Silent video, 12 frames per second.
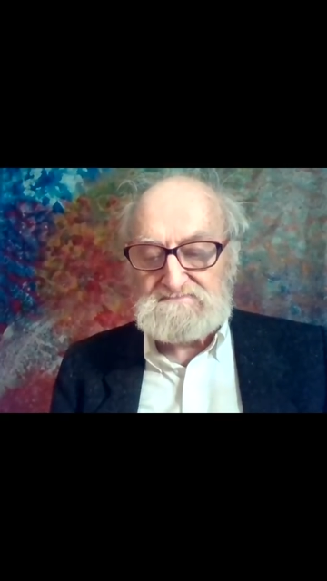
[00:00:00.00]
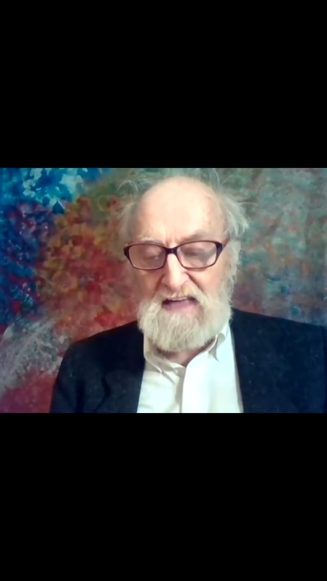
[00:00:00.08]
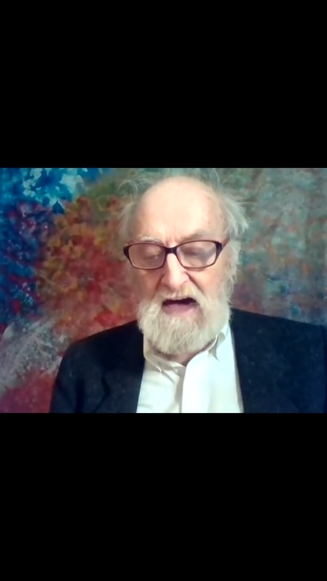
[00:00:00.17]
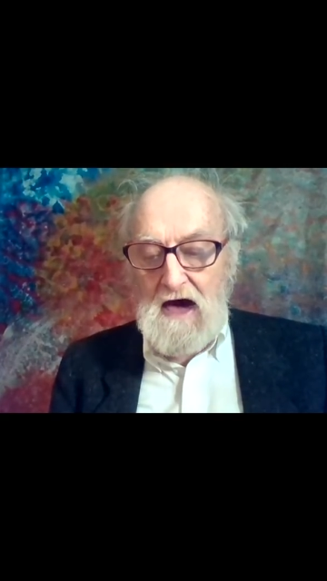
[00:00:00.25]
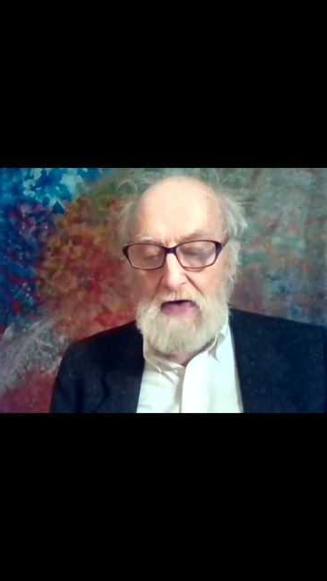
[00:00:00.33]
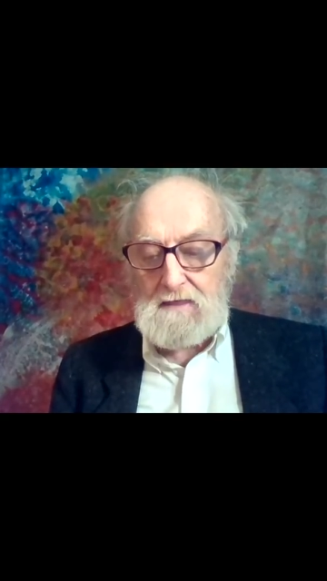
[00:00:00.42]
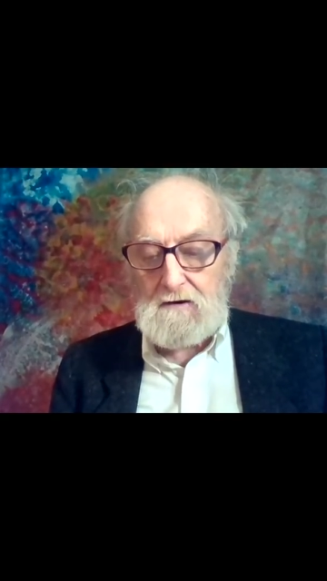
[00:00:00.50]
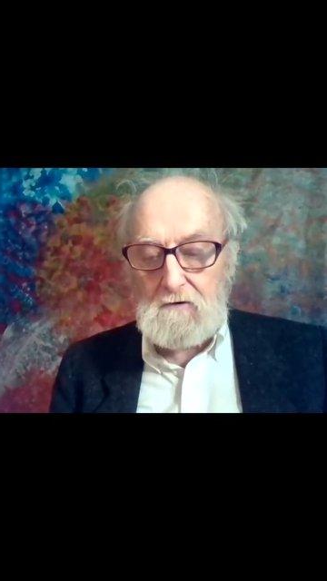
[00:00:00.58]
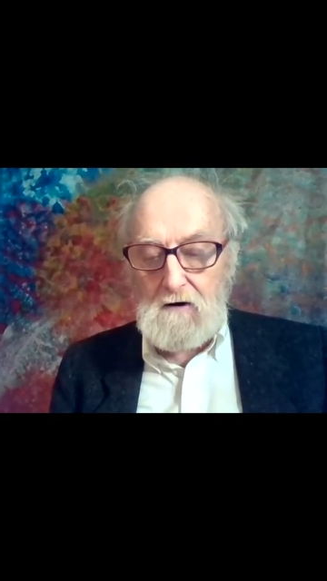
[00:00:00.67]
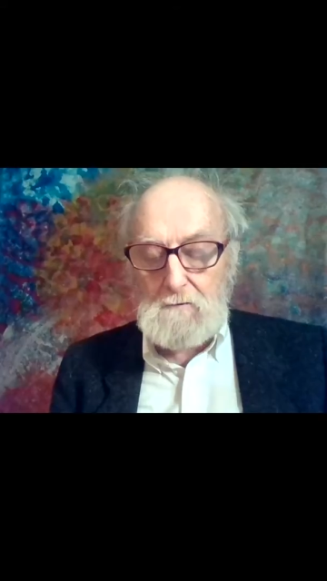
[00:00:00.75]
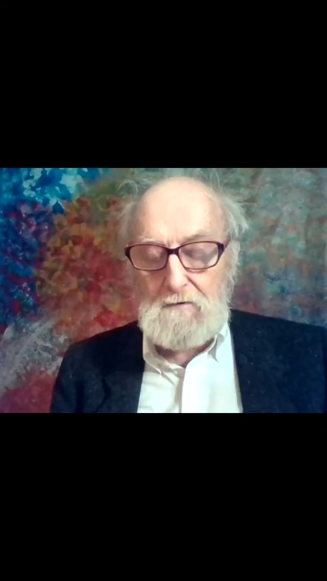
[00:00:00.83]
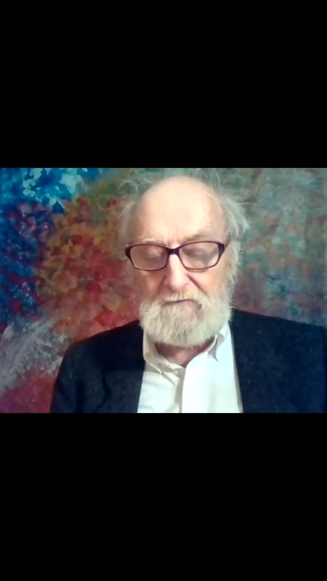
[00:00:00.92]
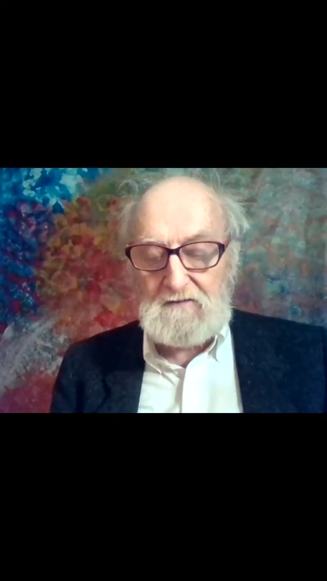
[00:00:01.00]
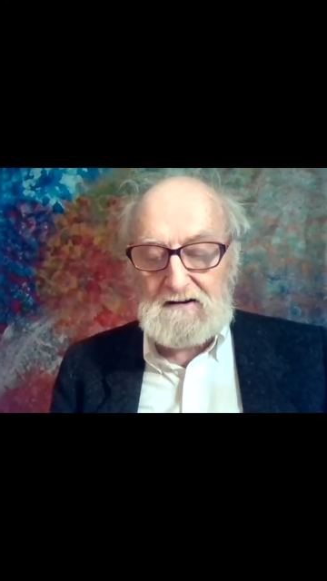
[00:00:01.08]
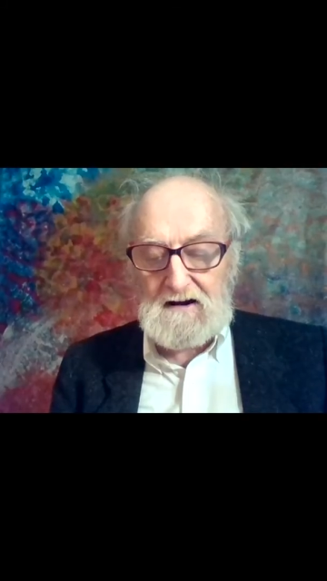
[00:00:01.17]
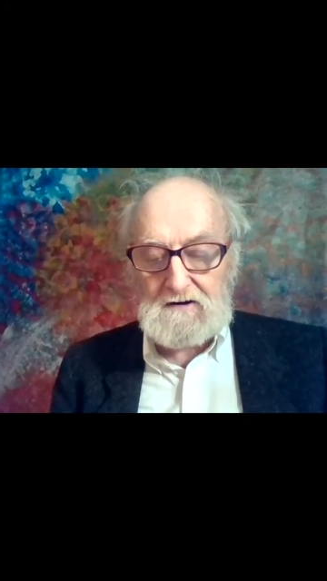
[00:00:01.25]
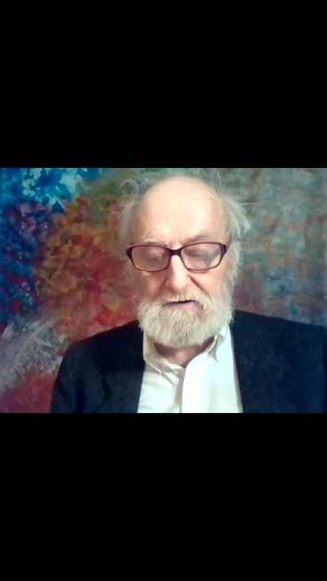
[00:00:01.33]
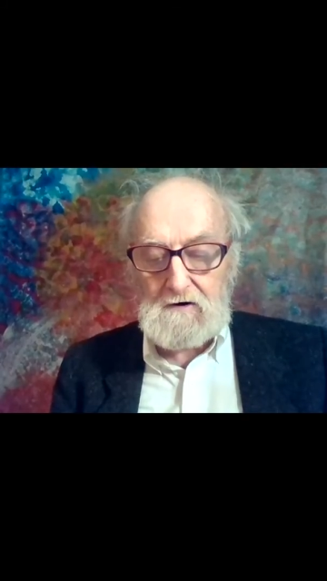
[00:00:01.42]
and the grip of
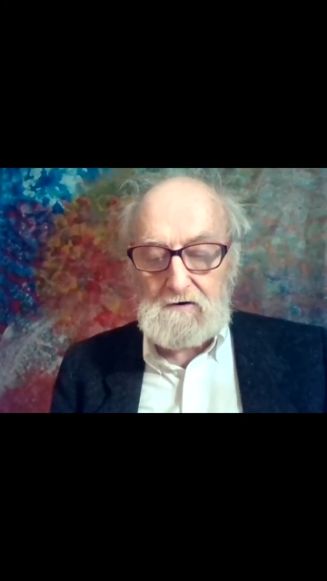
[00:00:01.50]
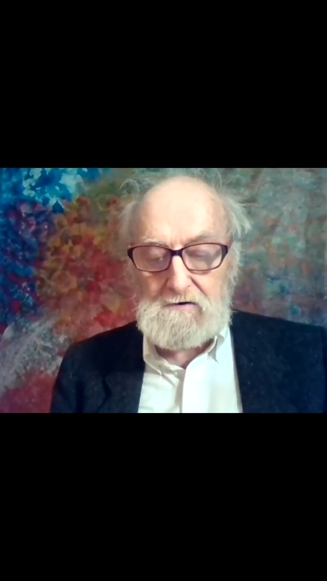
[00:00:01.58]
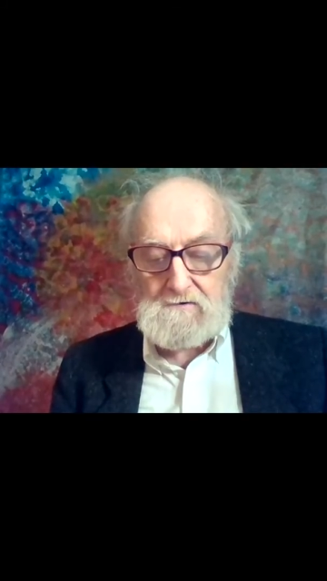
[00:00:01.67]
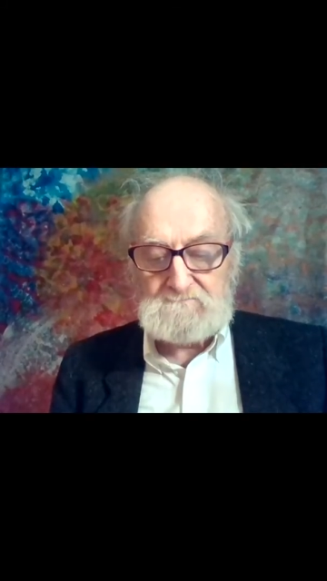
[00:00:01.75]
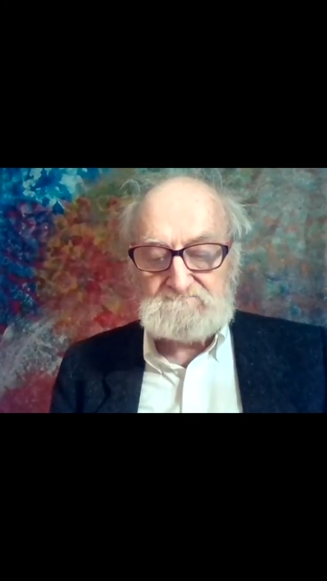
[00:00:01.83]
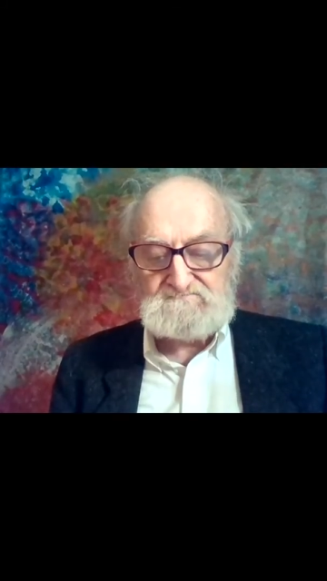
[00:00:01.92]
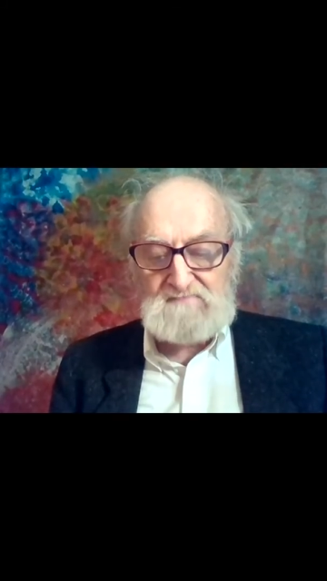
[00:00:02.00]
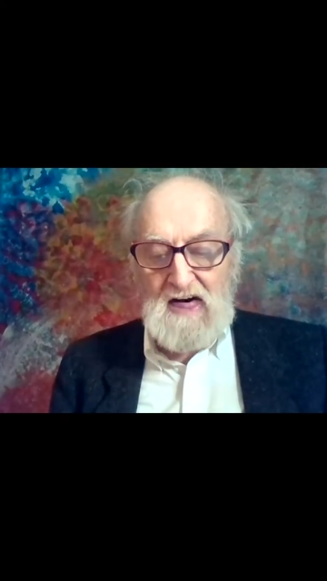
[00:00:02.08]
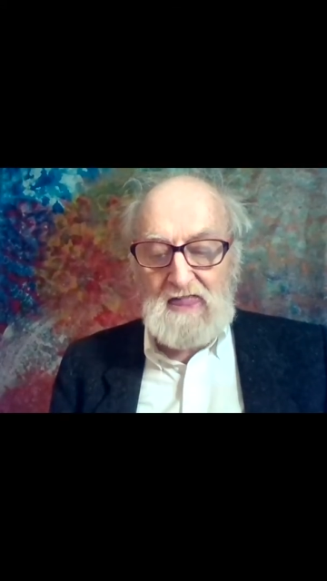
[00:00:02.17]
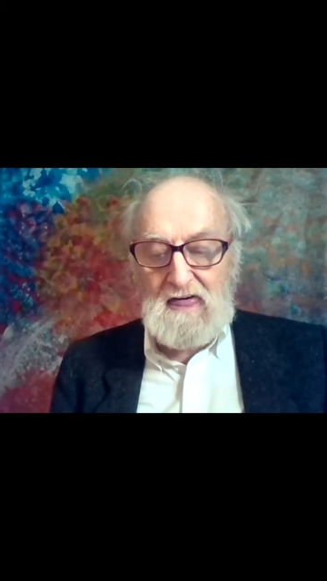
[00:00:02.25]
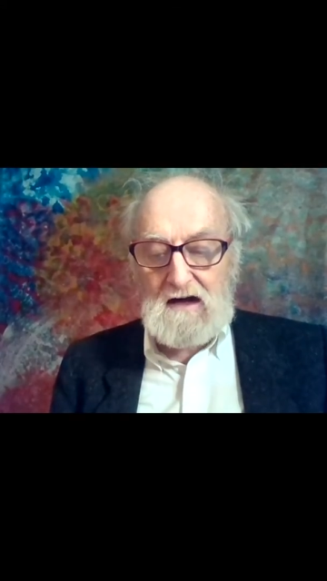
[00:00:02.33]
addictions. They